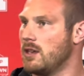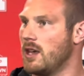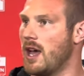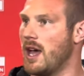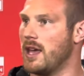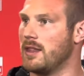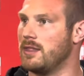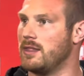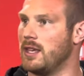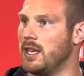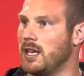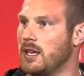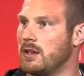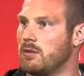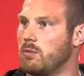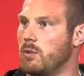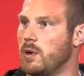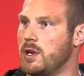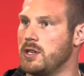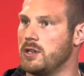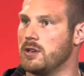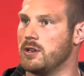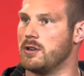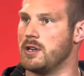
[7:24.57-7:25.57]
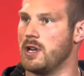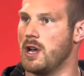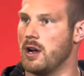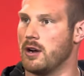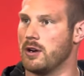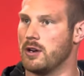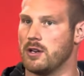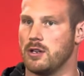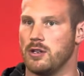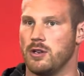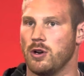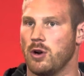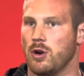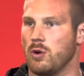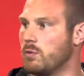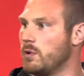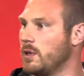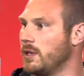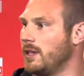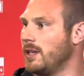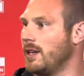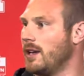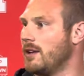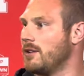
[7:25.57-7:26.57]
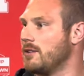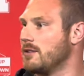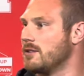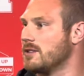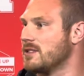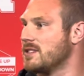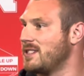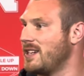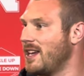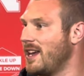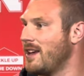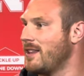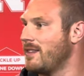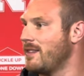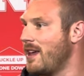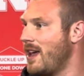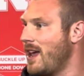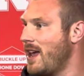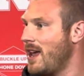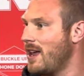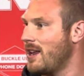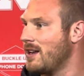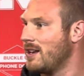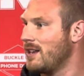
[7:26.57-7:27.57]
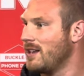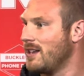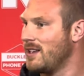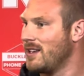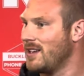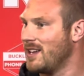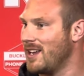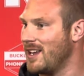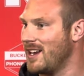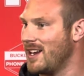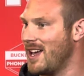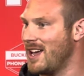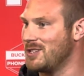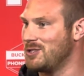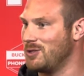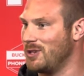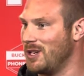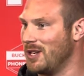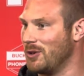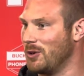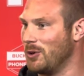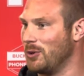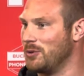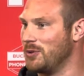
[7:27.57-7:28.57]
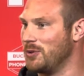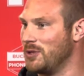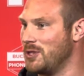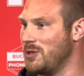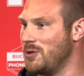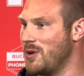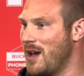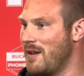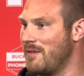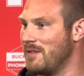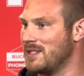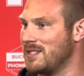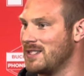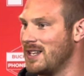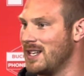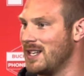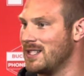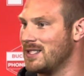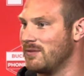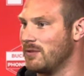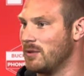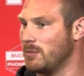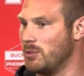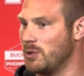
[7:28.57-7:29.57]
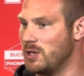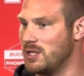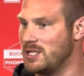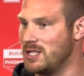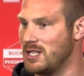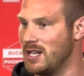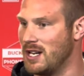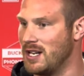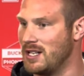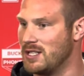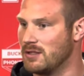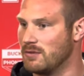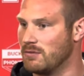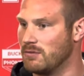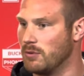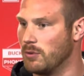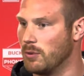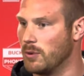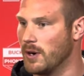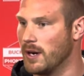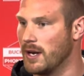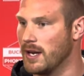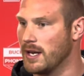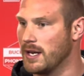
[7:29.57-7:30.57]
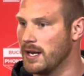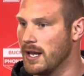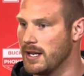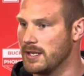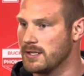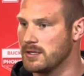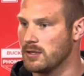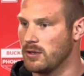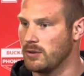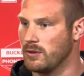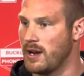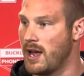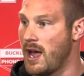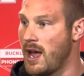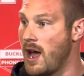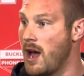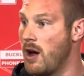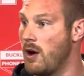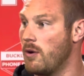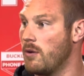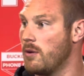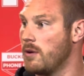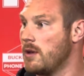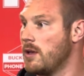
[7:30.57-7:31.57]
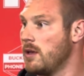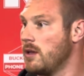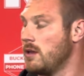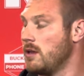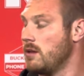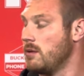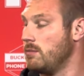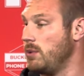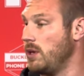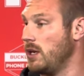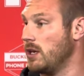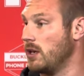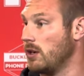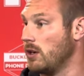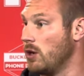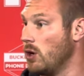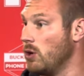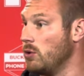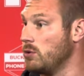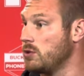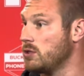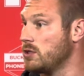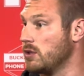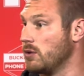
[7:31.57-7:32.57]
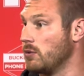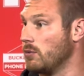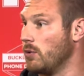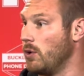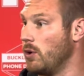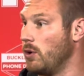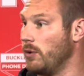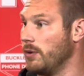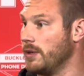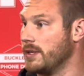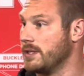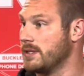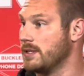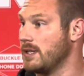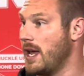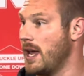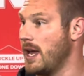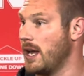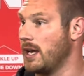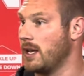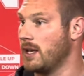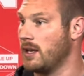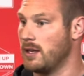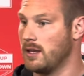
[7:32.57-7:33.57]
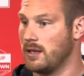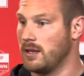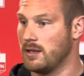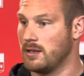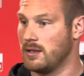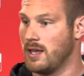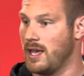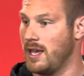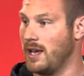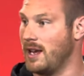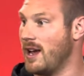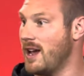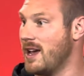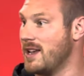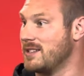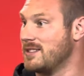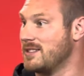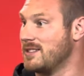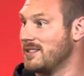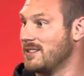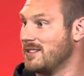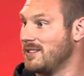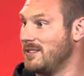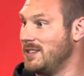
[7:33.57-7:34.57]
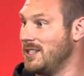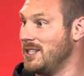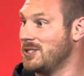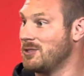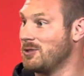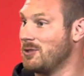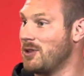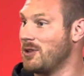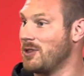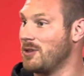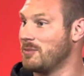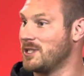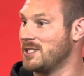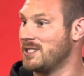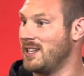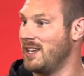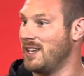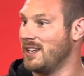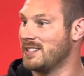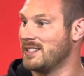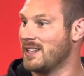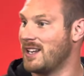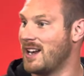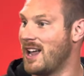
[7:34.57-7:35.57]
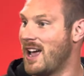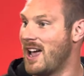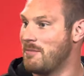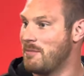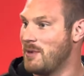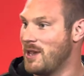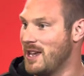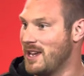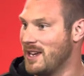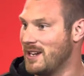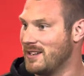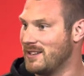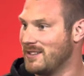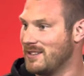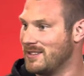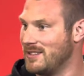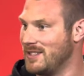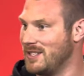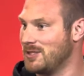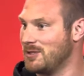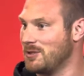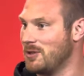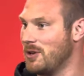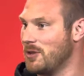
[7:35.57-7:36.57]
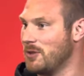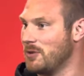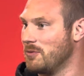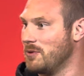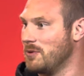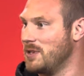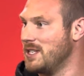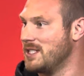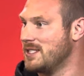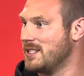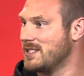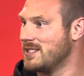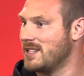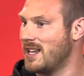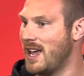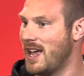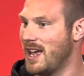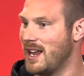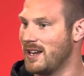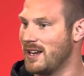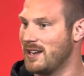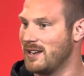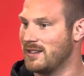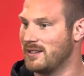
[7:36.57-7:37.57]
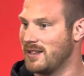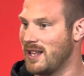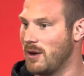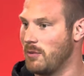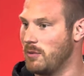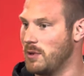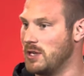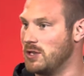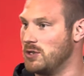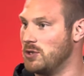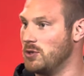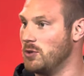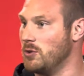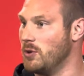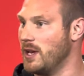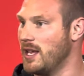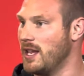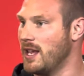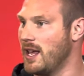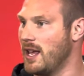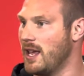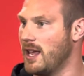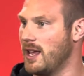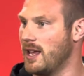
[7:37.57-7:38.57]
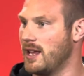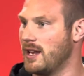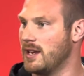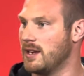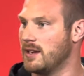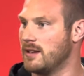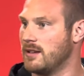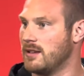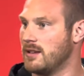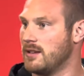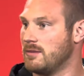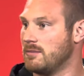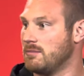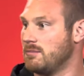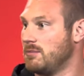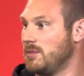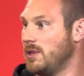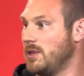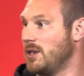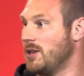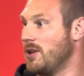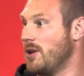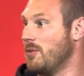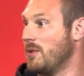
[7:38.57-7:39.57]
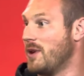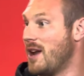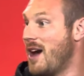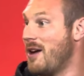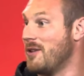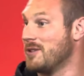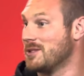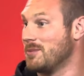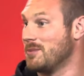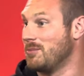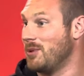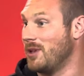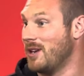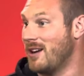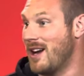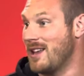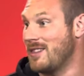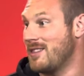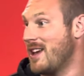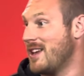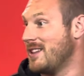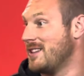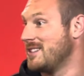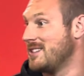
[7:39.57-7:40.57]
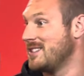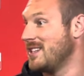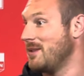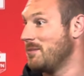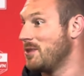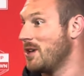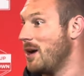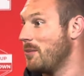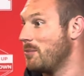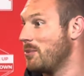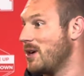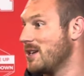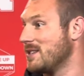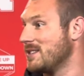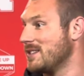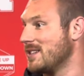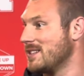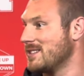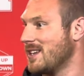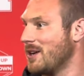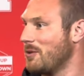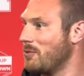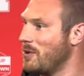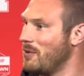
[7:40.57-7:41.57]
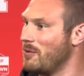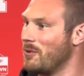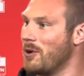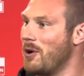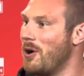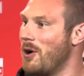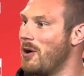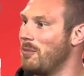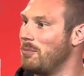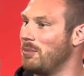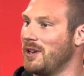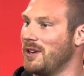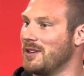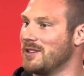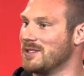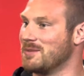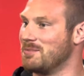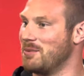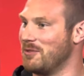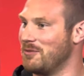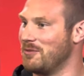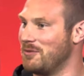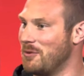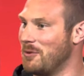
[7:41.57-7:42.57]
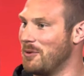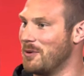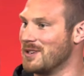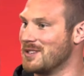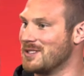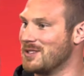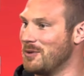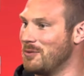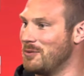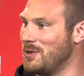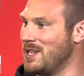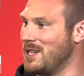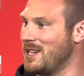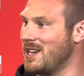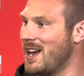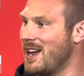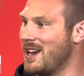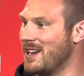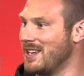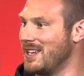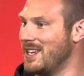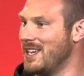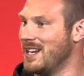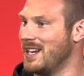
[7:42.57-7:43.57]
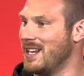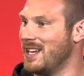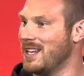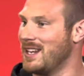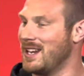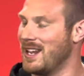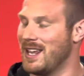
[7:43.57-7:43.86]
I think when you're younger, you don't really understand that. And as you get older, you have a sense of appreciation for it. And so now, being a coach in the role, it's like, hey guys, these are all the mistakes that I made. These are all the reasons that we do it. And, you know, when I was a player, I had the same thought process. Like, we were all players before, so we kind of get it.